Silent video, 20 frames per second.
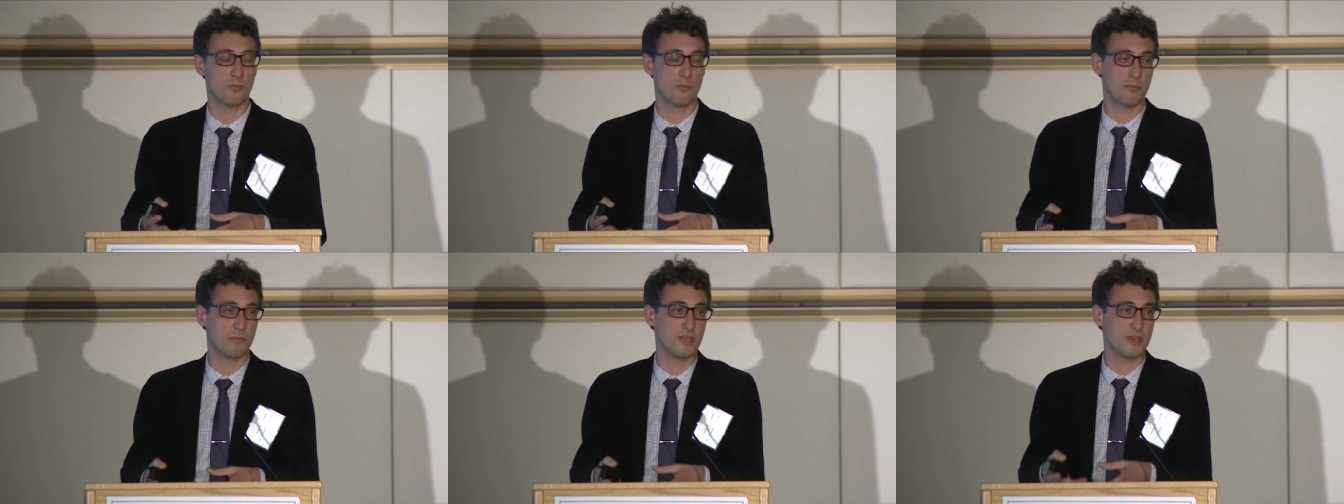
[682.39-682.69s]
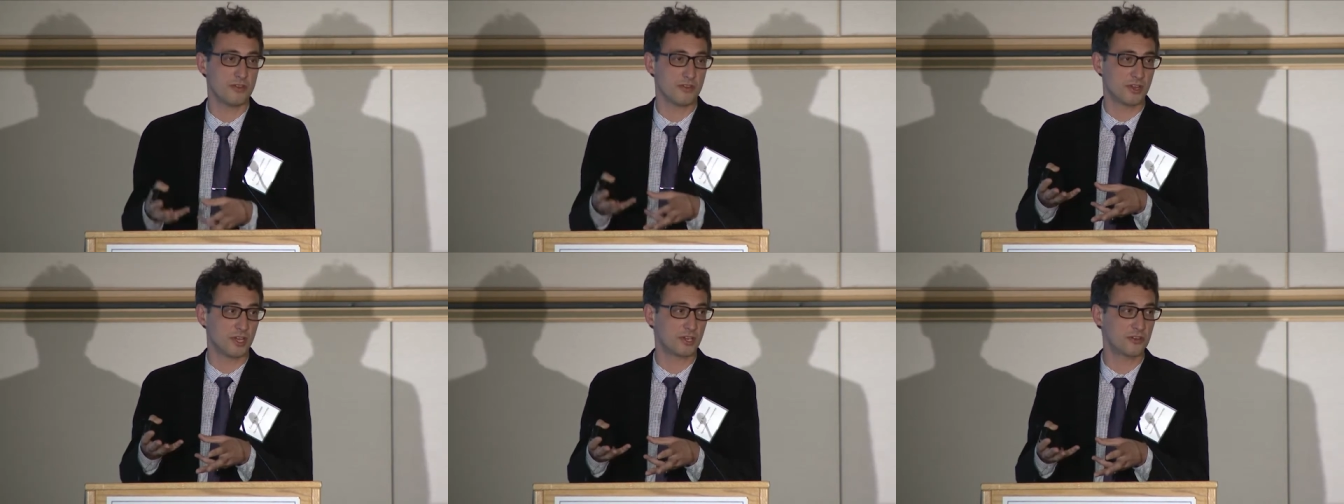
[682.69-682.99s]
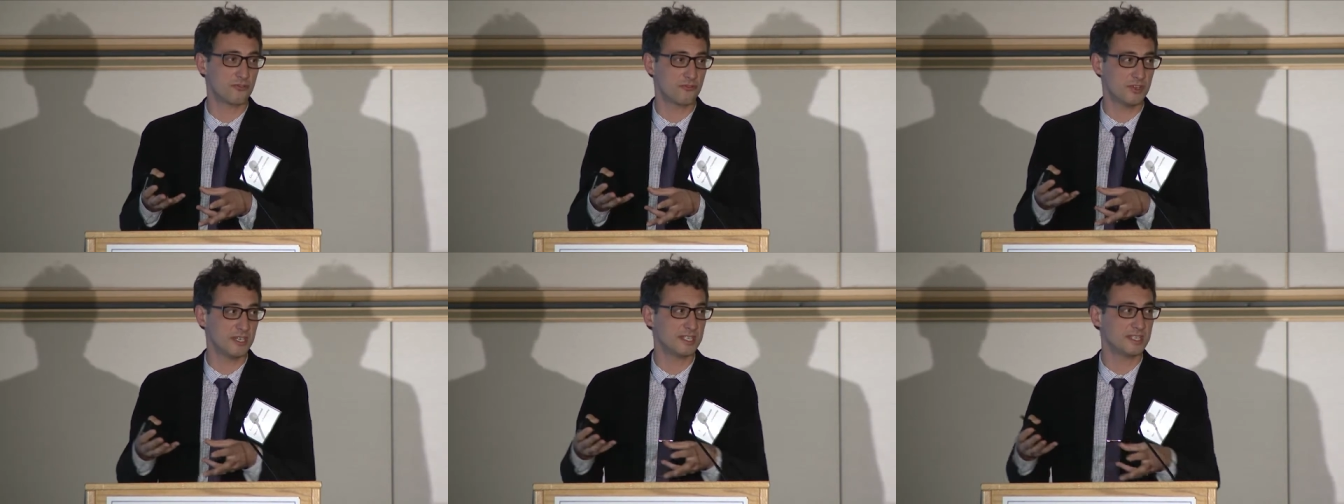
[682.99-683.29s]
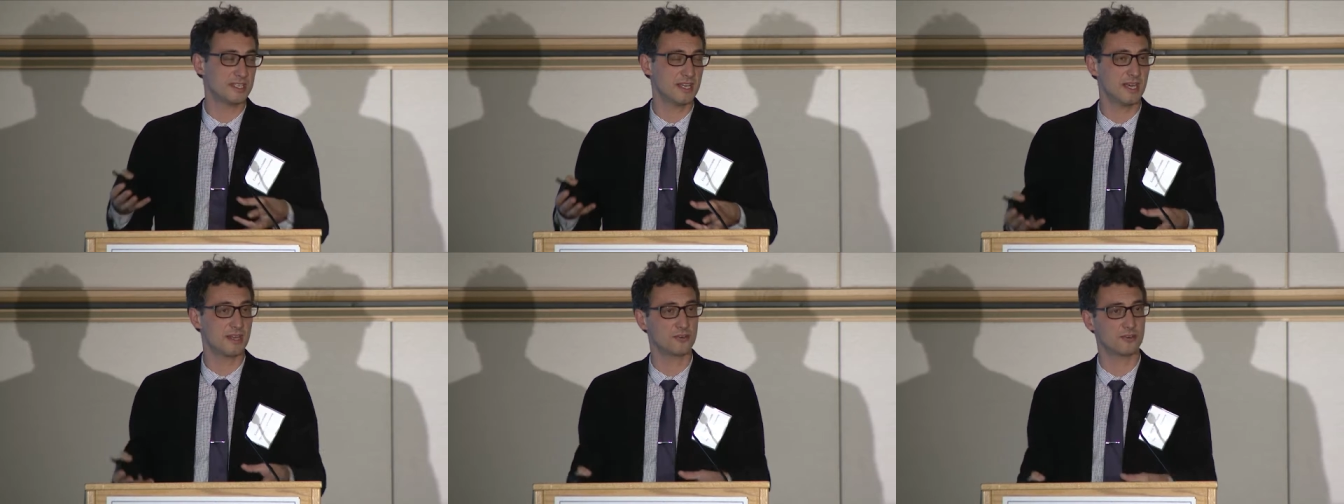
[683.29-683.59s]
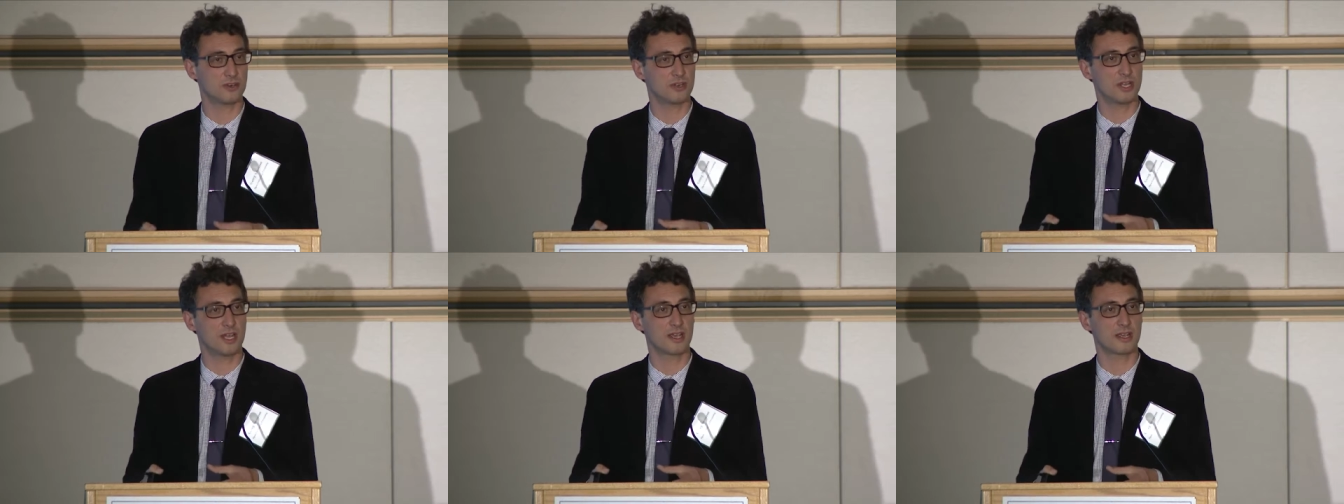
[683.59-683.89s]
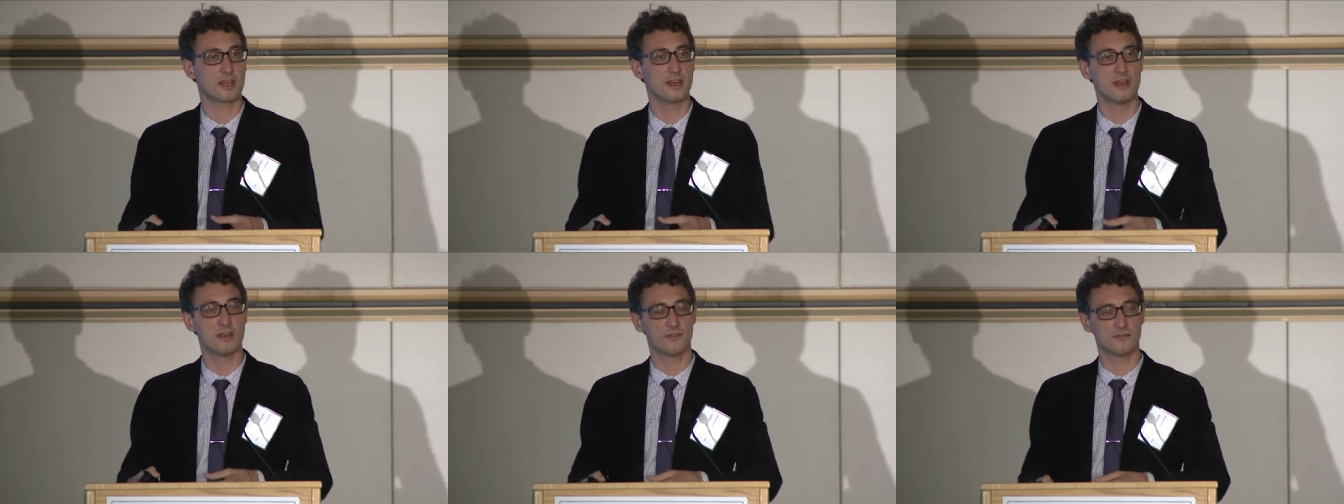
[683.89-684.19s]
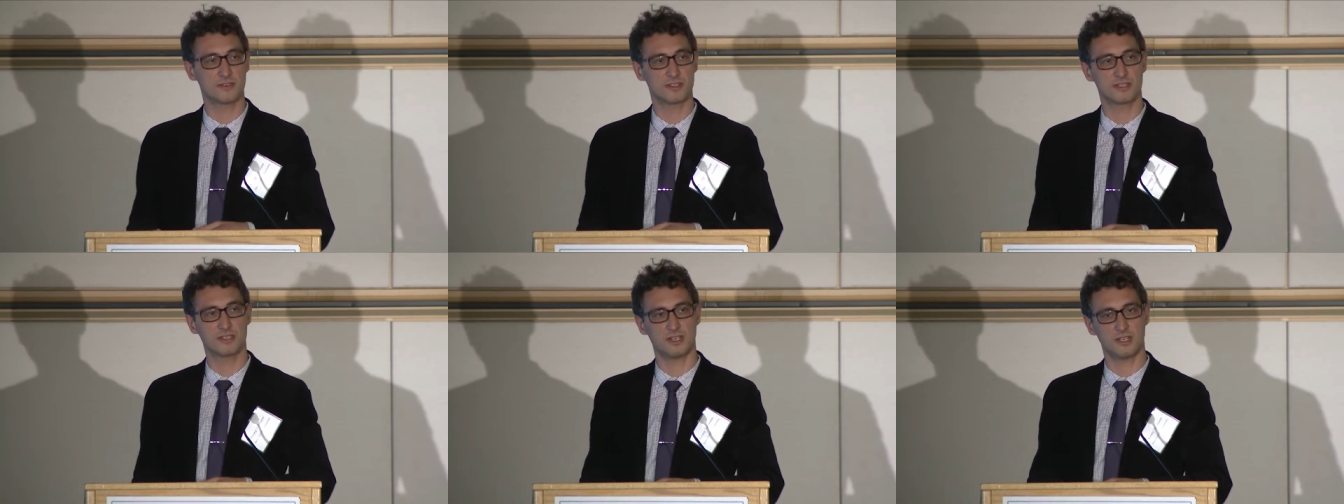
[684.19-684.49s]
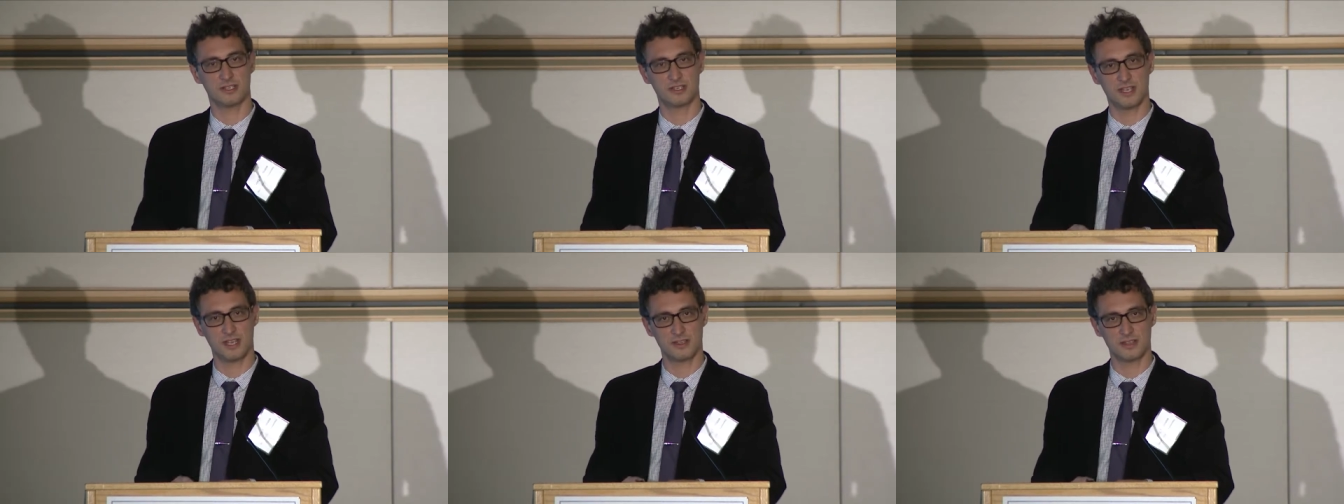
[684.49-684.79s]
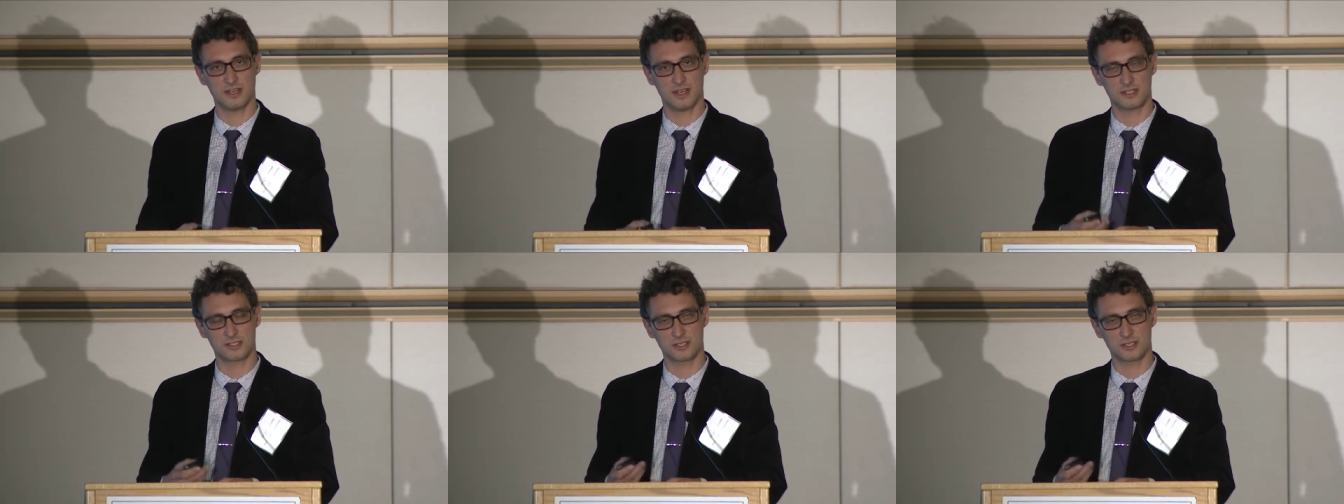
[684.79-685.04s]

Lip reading: either increase that or like facilitate that?